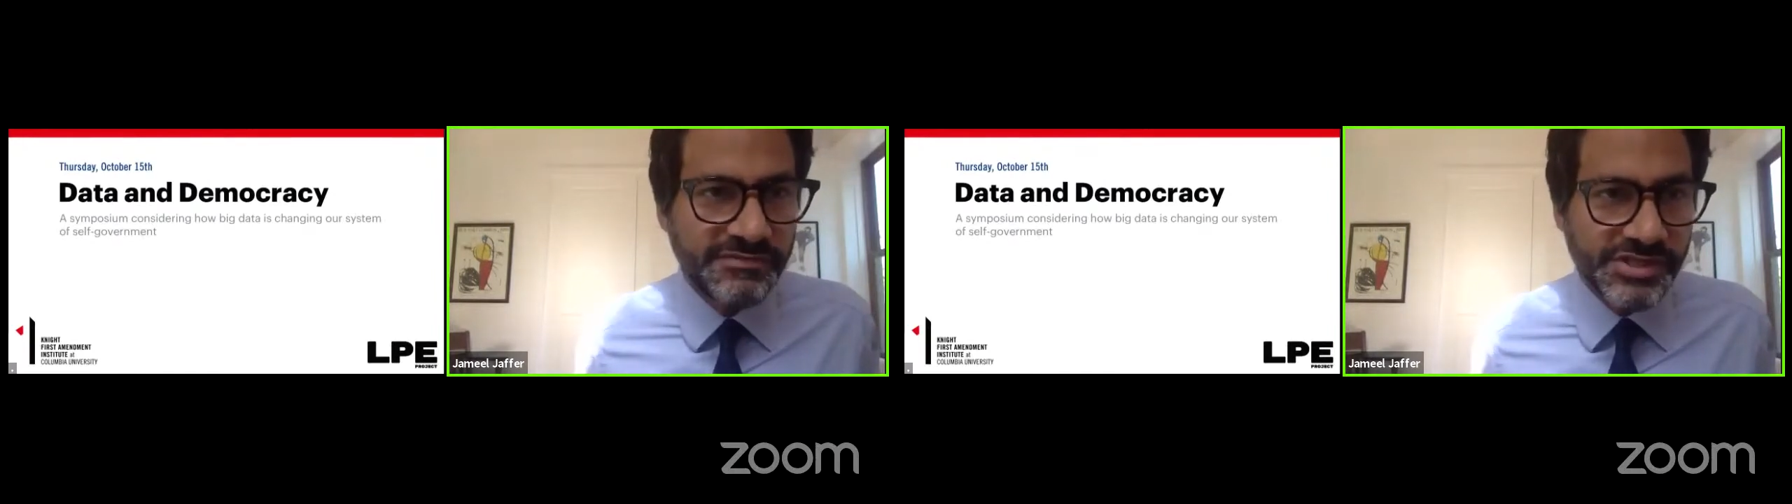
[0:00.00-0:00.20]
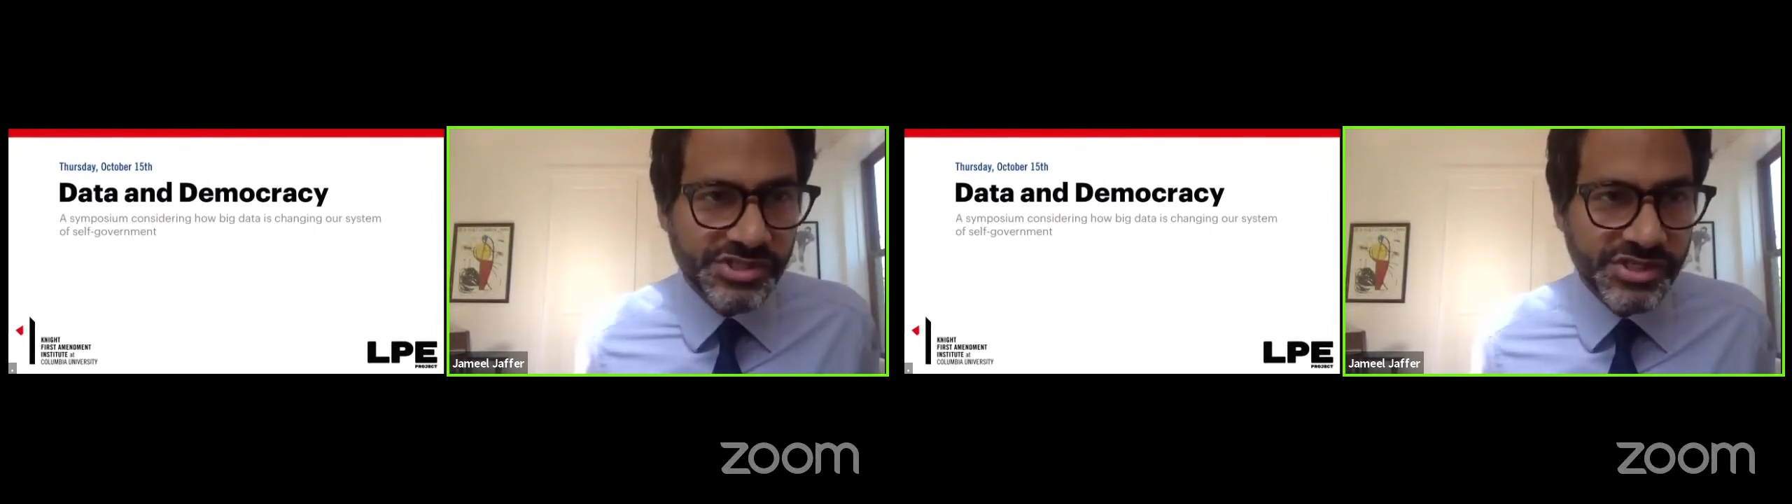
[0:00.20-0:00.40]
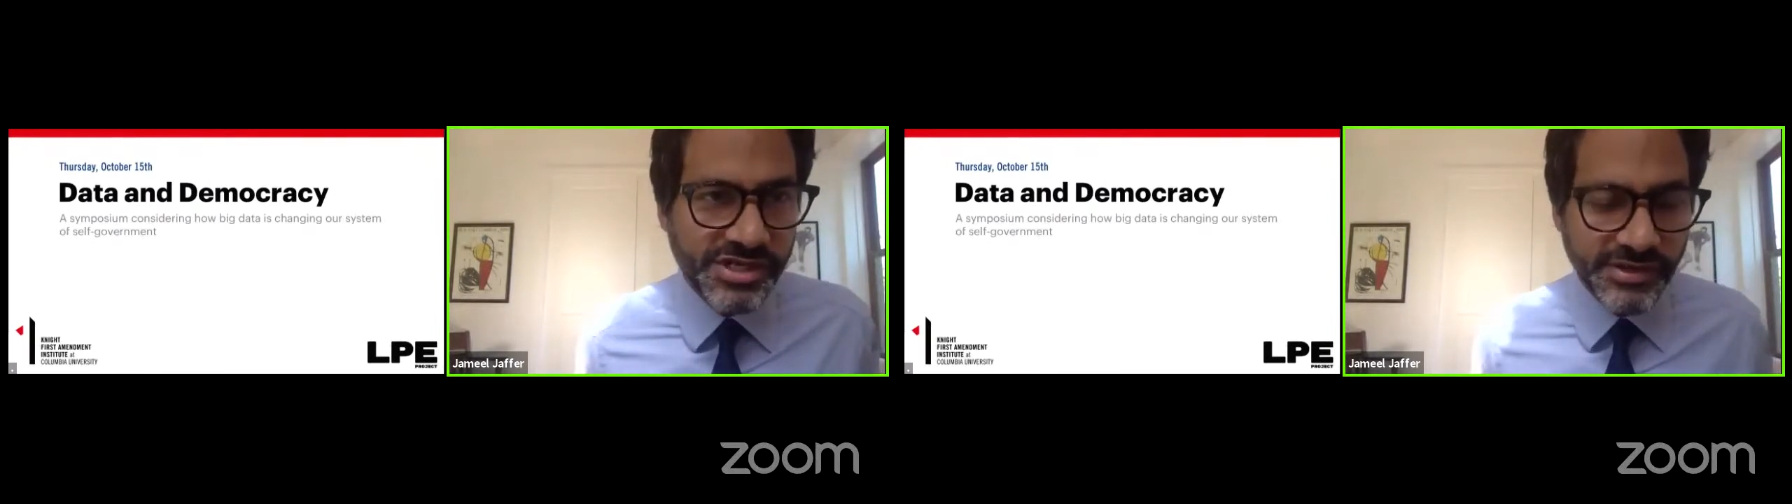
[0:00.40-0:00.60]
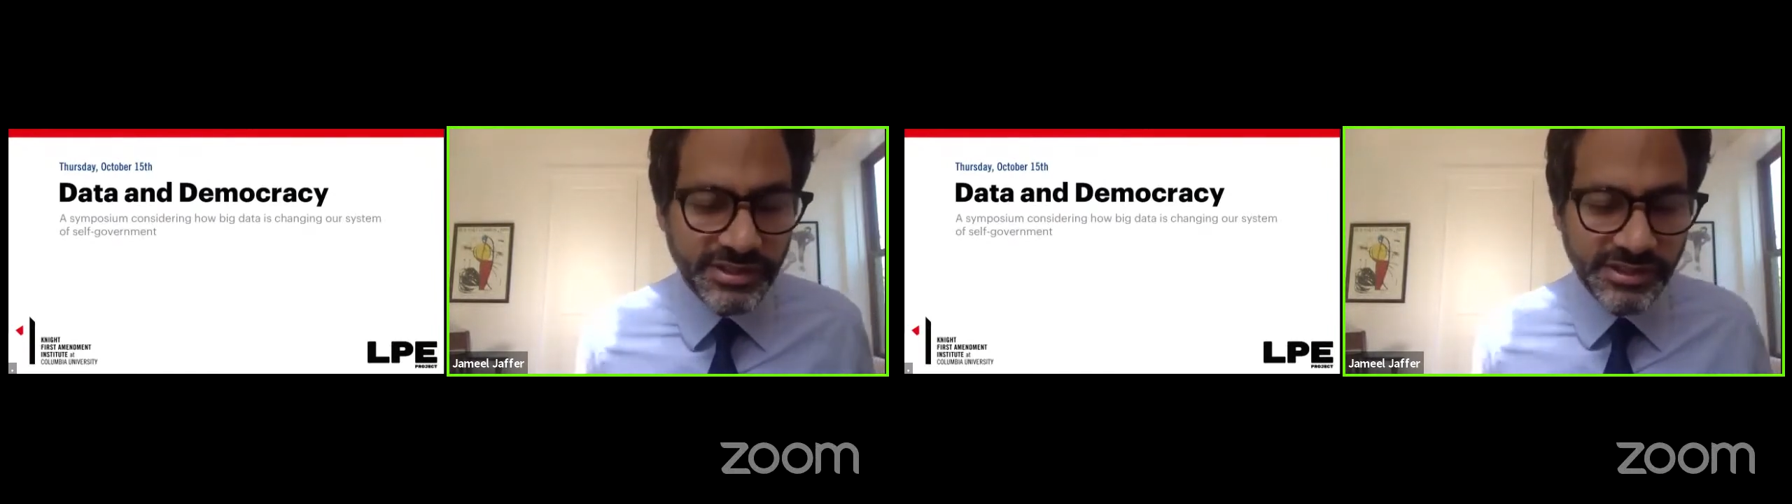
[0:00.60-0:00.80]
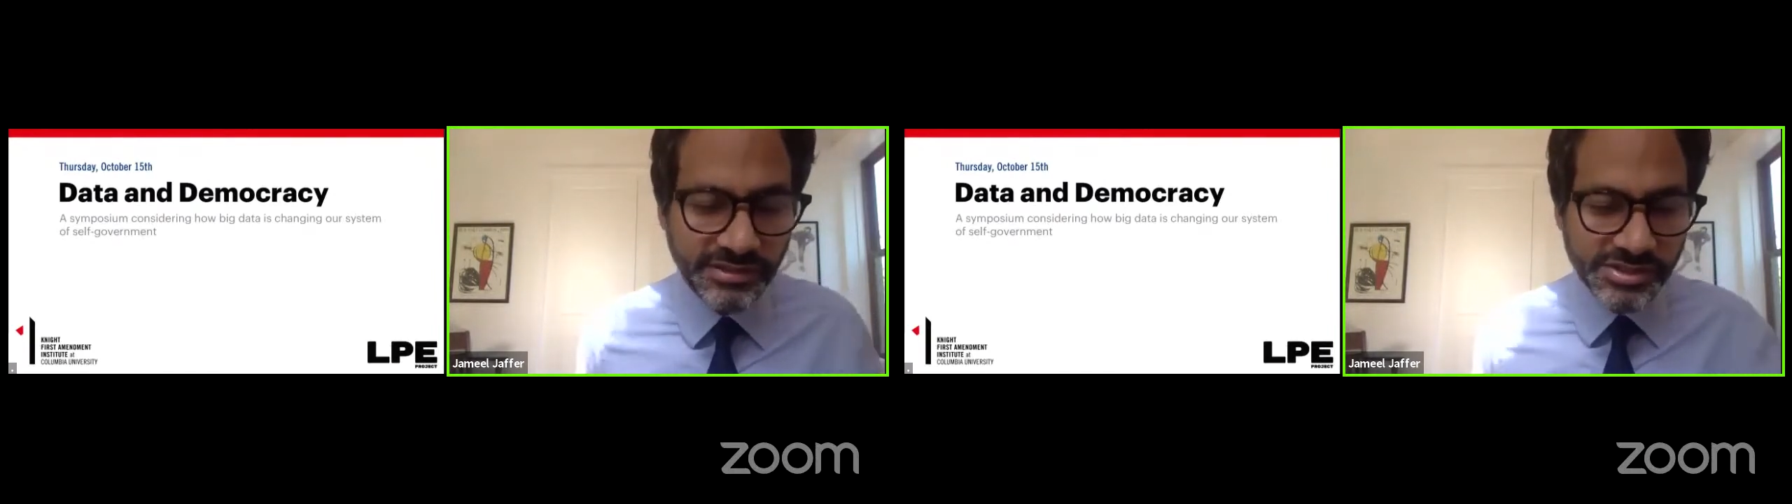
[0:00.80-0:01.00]
visionary
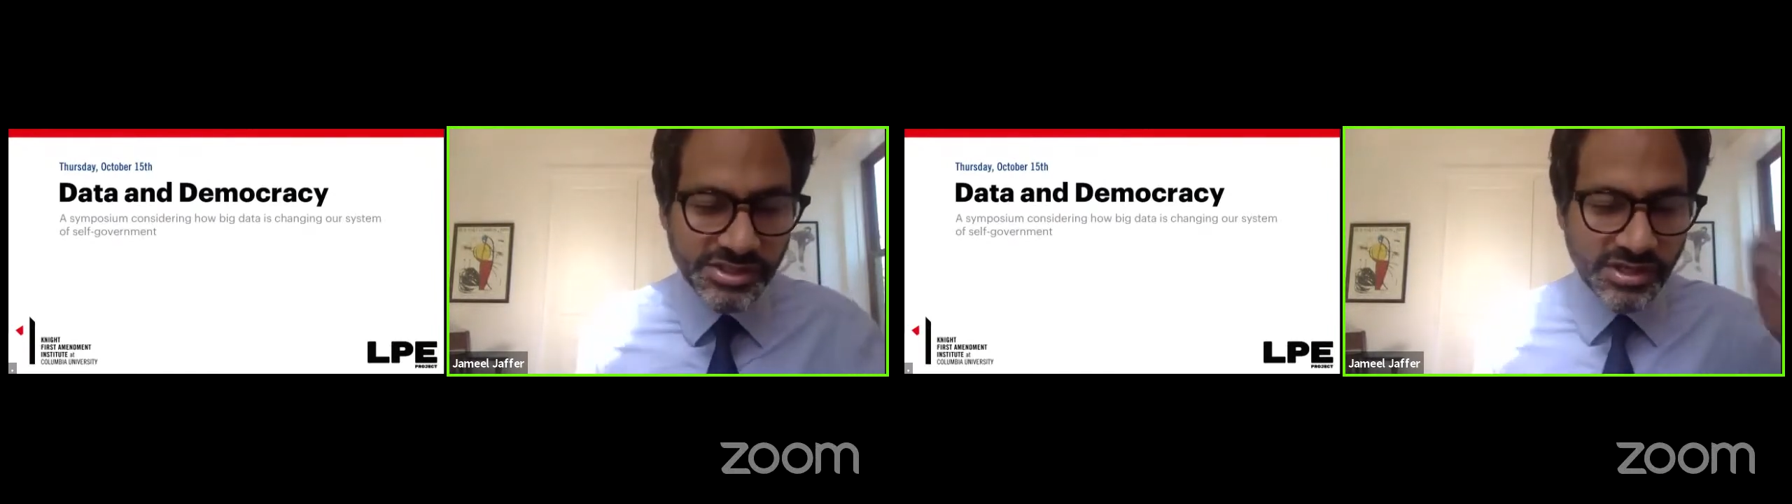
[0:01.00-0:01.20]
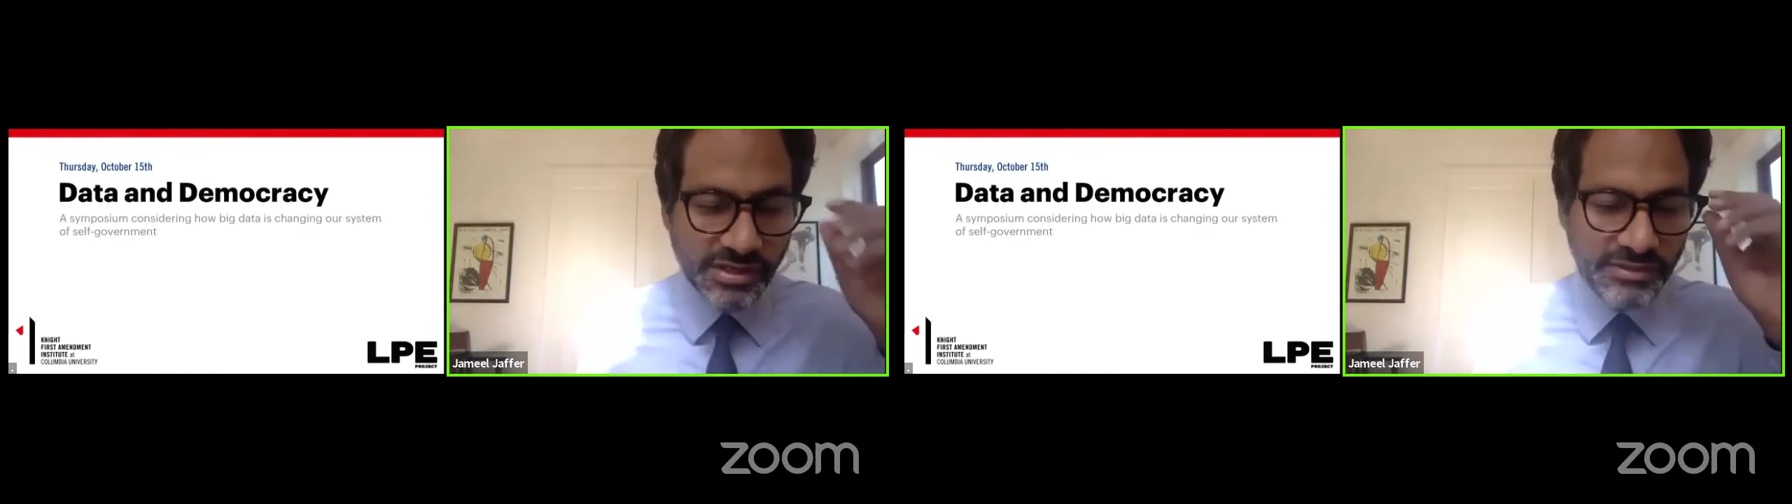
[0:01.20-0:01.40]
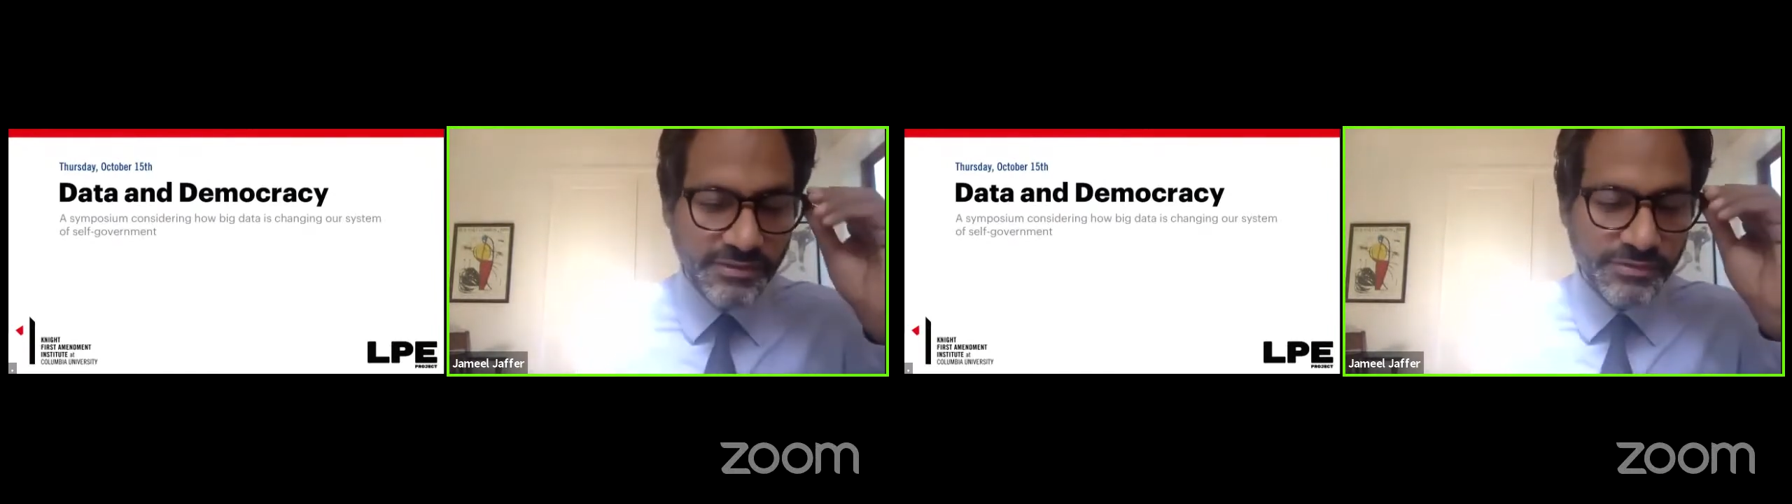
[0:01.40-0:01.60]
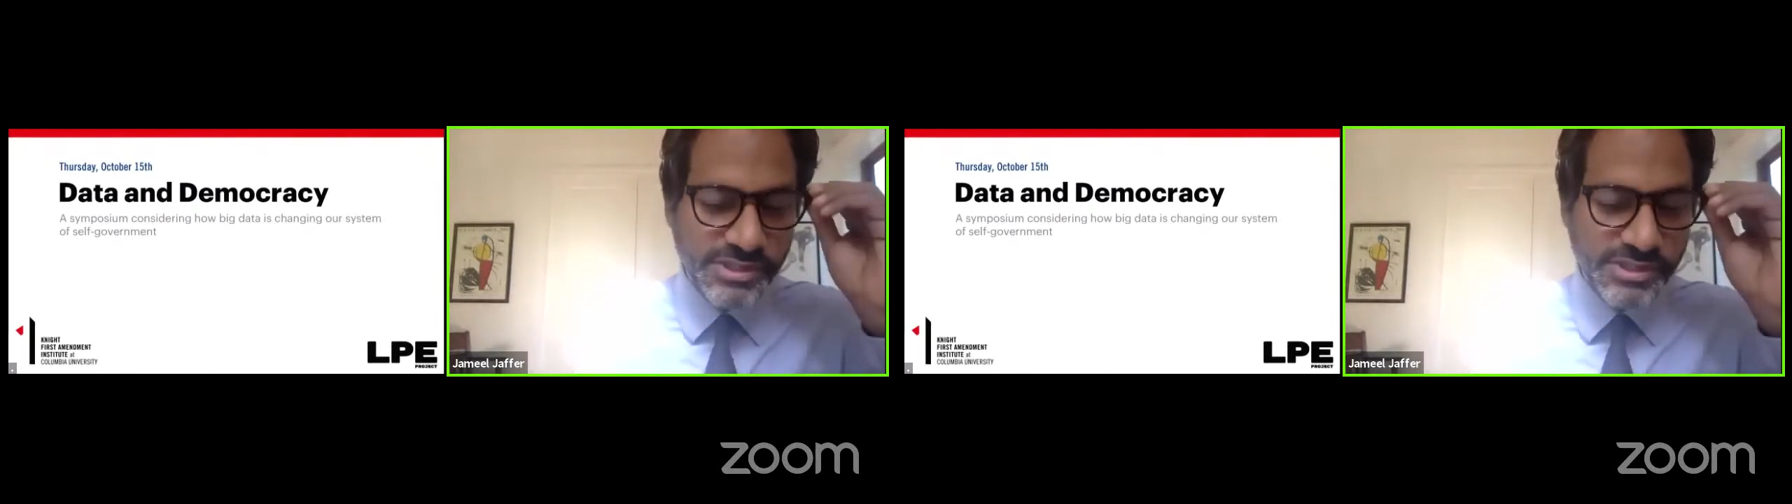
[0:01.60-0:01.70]
legal scholar